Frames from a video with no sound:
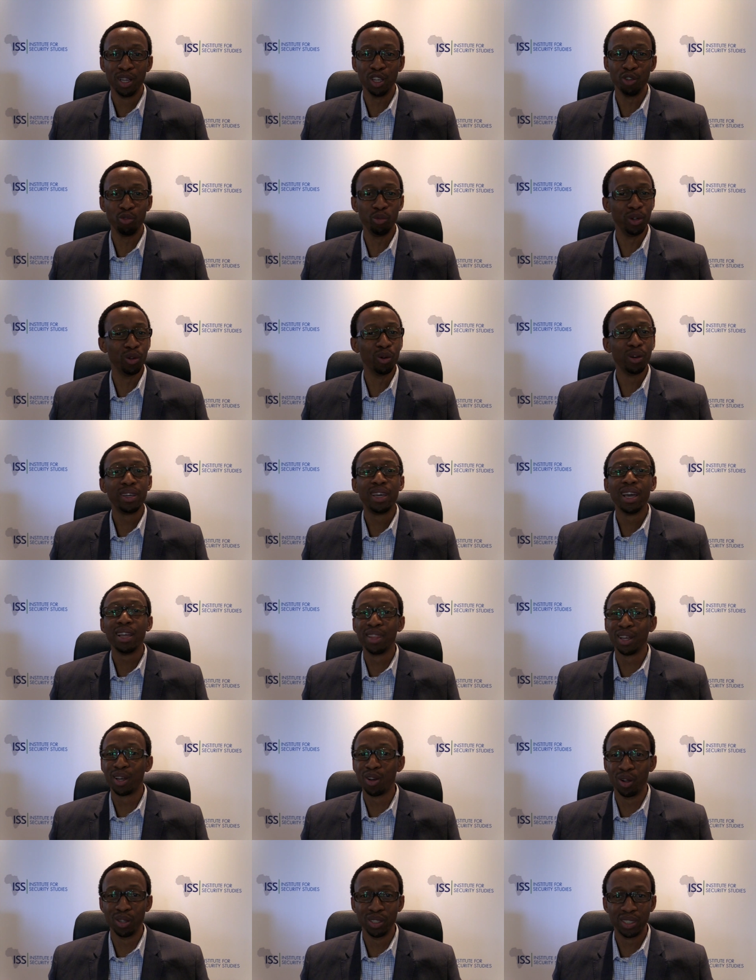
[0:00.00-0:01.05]
If we don't get
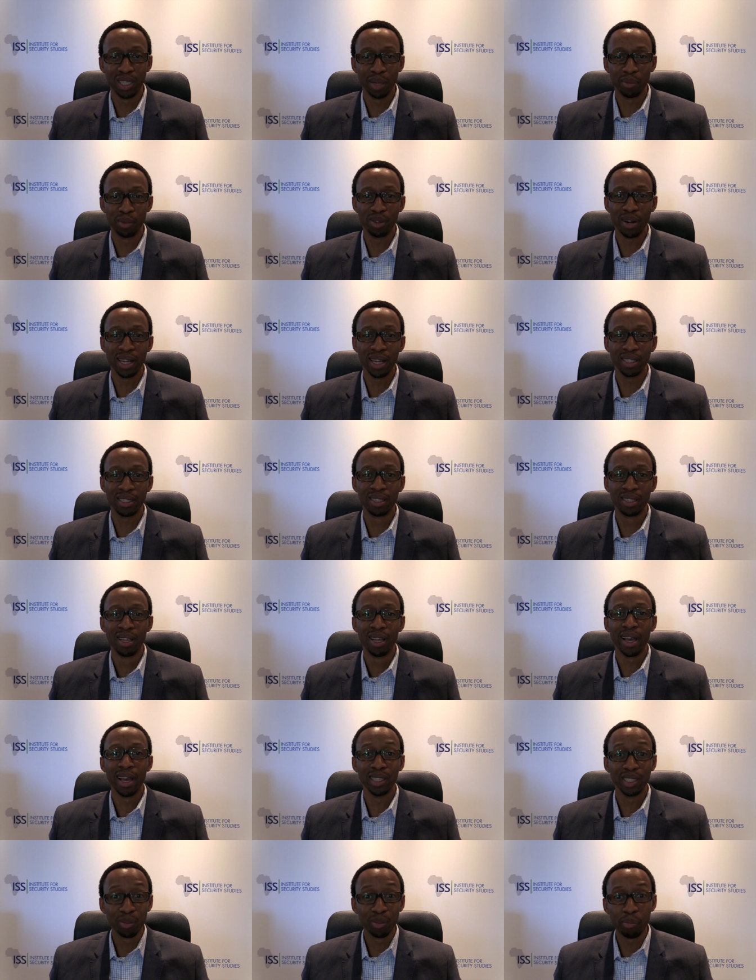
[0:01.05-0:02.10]
the concept right,
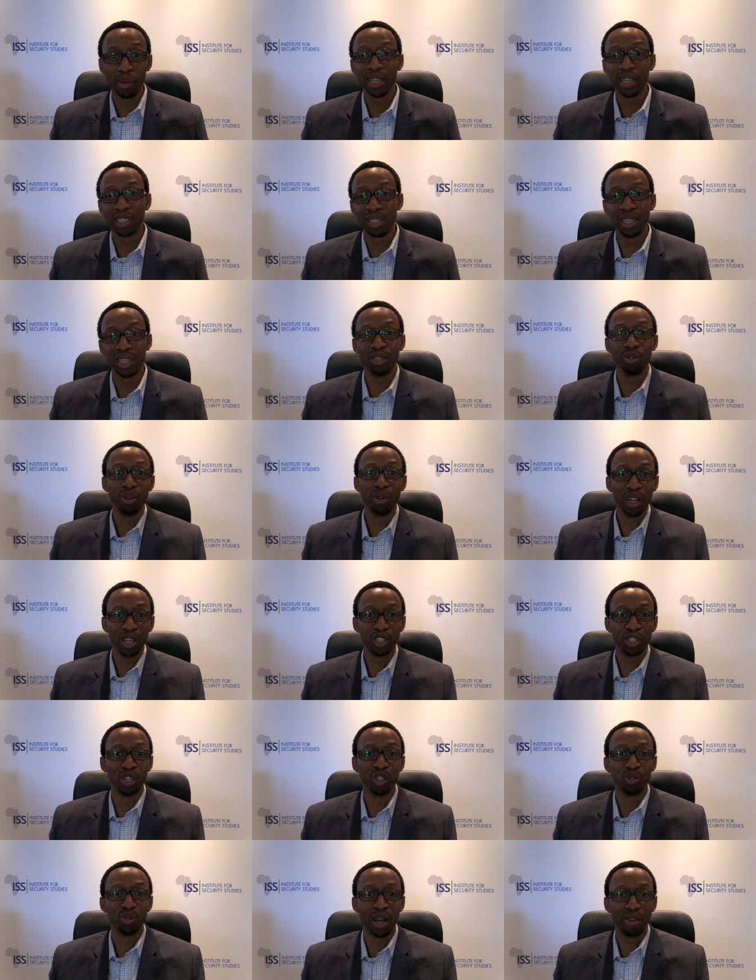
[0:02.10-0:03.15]
especially in
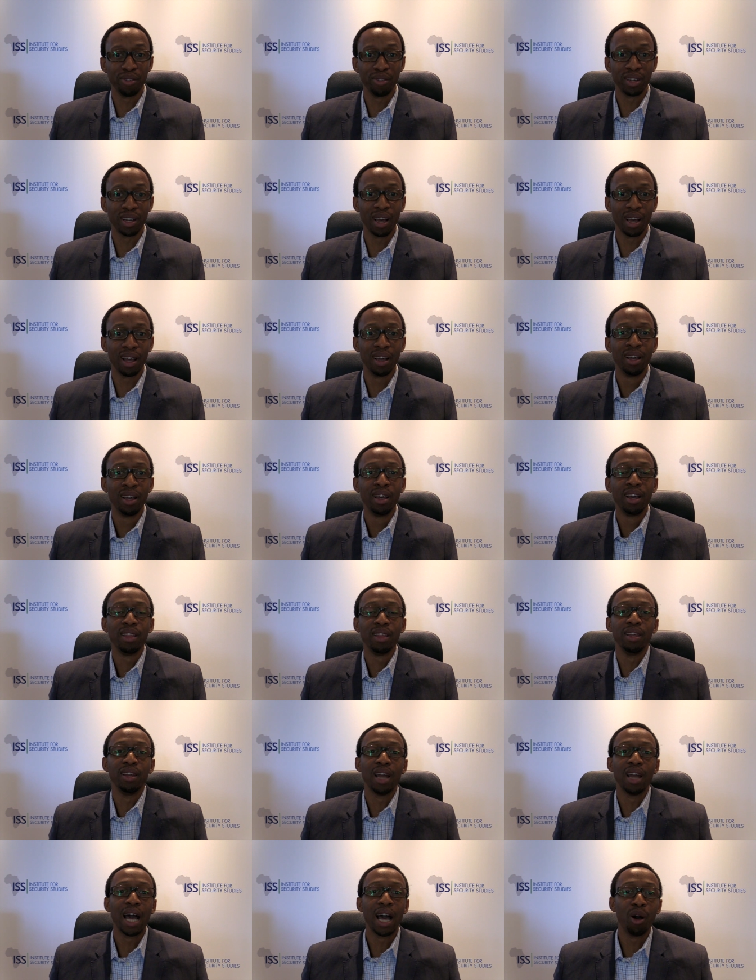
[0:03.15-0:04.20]
relation to Africa,
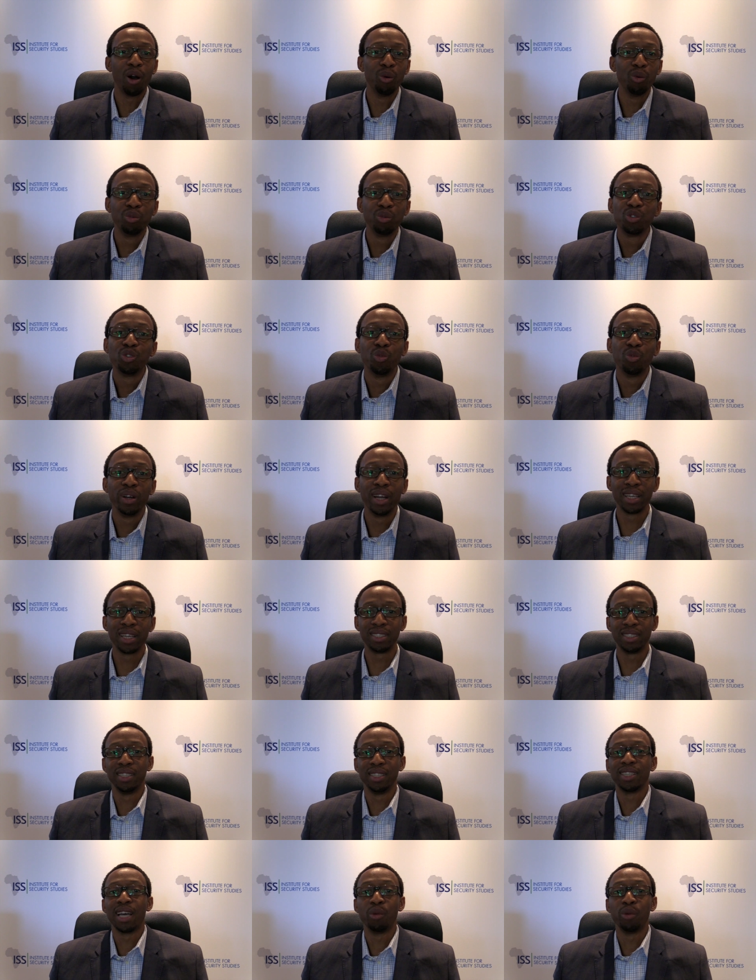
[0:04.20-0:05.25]
then how, to what
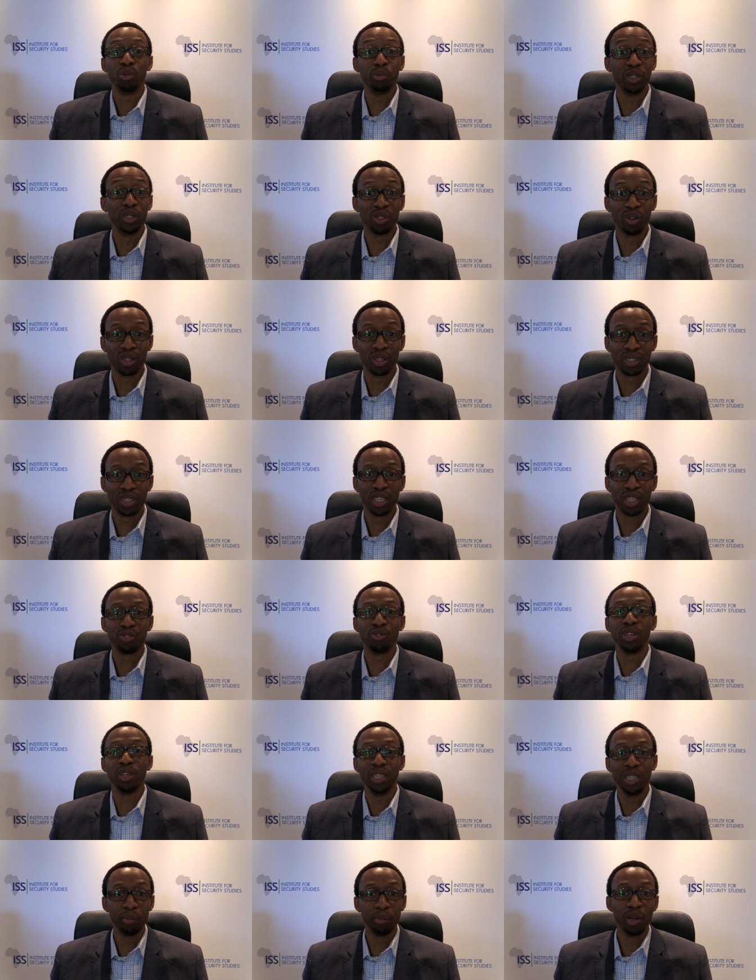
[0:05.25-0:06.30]
extent can we be
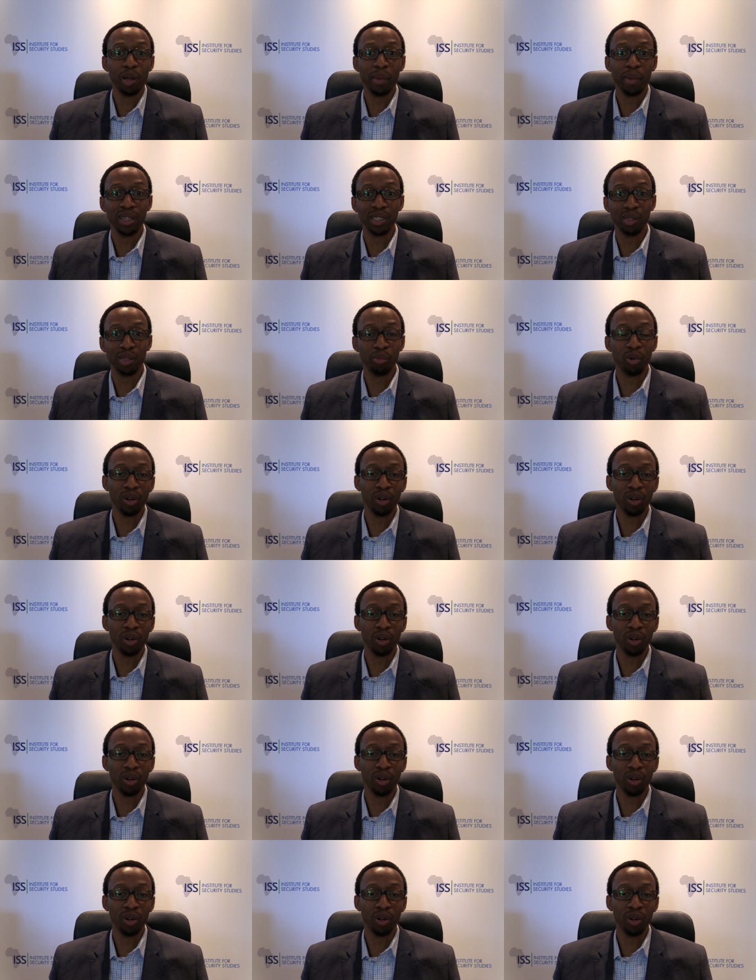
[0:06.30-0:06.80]
successful in implementing